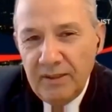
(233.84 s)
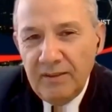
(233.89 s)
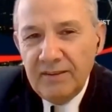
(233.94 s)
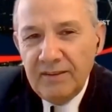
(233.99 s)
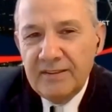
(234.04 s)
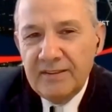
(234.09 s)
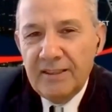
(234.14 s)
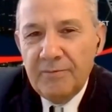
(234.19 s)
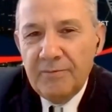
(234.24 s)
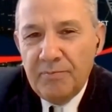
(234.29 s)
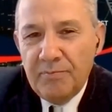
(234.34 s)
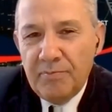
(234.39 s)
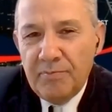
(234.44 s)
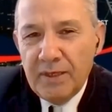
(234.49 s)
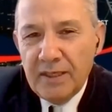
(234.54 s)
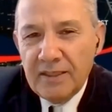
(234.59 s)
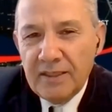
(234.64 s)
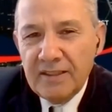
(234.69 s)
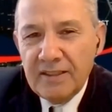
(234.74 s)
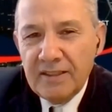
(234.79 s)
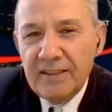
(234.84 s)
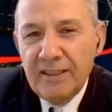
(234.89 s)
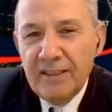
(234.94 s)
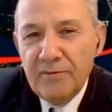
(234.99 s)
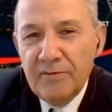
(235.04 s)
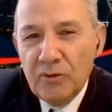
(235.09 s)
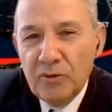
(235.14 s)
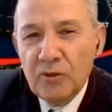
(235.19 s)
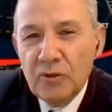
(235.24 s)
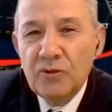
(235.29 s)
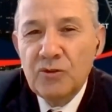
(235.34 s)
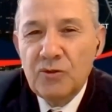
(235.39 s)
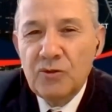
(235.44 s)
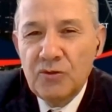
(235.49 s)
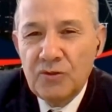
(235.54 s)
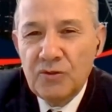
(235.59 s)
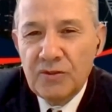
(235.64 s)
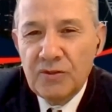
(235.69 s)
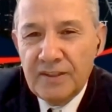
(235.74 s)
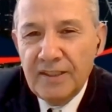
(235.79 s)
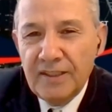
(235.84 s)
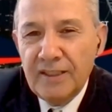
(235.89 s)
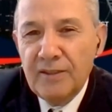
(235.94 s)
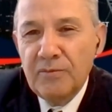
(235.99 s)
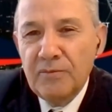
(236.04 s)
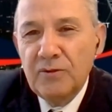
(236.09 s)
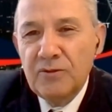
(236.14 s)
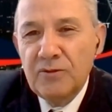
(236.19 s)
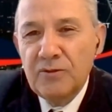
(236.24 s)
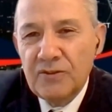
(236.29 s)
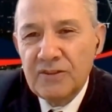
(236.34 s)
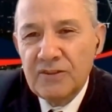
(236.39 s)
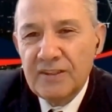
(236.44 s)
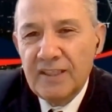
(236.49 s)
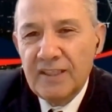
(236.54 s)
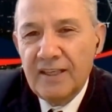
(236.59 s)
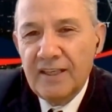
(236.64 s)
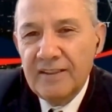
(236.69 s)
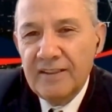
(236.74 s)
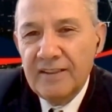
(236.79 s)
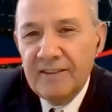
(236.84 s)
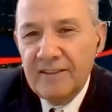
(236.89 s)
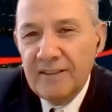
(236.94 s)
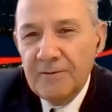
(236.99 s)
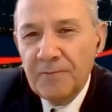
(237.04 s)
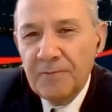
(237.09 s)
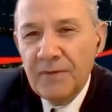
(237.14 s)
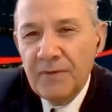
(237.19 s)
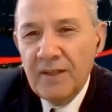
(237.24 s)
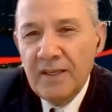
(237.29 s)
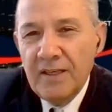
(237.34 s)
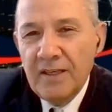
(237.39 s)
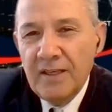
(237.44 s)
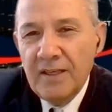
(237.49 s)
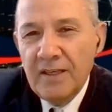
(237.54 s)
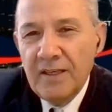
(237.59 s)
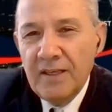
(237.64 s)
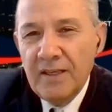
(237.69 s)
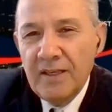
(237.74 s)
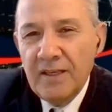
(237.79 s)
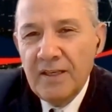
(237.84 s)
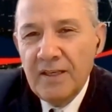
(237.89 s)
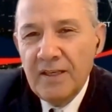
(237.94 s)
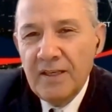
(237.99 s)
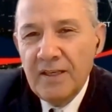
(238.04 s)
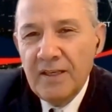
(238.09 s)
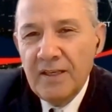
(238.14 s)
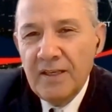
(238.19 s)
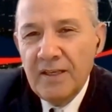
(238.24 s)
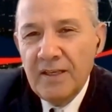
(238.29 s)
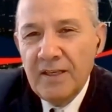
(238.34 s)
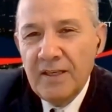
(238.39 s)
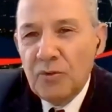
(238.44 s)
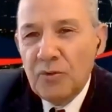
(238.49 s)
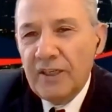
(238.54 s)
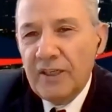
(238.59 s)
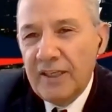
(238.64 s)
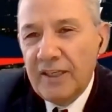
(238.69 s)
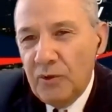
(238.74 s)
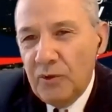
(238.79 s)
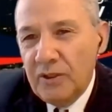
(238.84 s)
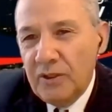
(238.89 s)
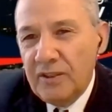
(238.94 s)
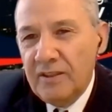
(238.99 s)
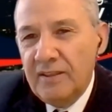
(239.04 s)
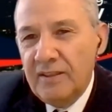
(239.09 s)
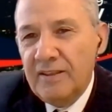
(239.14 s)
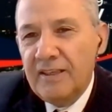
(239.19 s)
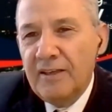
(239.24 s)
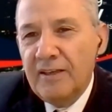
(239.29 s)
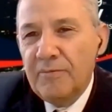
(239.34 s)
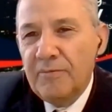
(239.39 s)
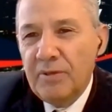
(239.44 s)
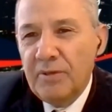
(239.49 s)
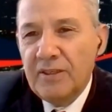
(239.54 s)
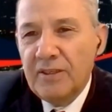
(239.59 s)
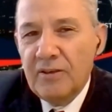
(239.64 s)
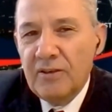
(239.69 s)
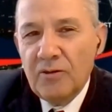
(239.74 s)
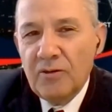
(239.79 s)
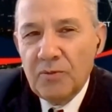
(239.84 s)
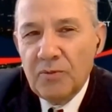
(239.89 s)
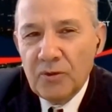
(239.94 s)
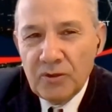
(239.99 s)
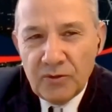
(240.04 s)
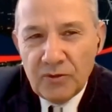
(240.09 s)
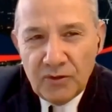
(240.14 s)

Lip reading: build a better and more sustainable society with more equity and better